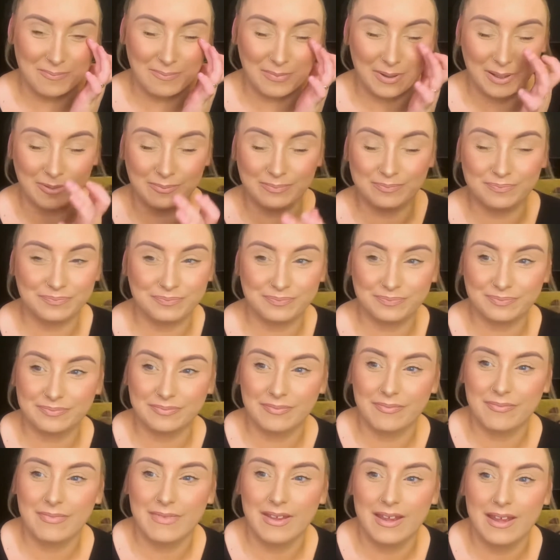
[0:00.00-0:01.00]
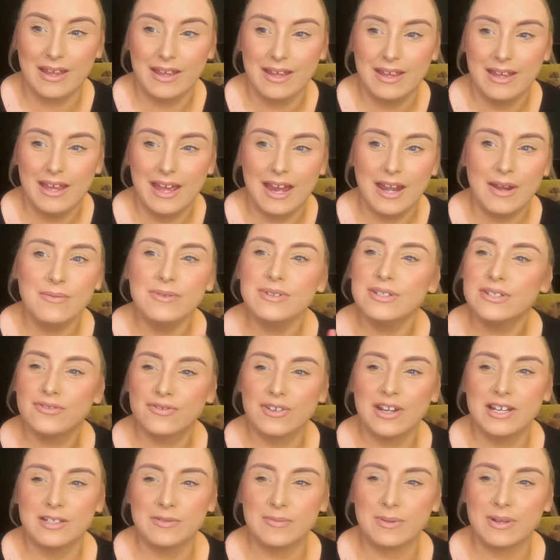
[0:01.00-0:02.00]
But and it was
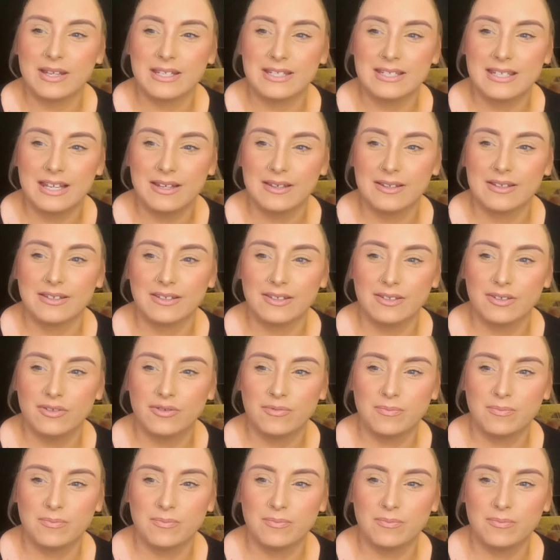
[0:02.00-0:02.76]
strange because the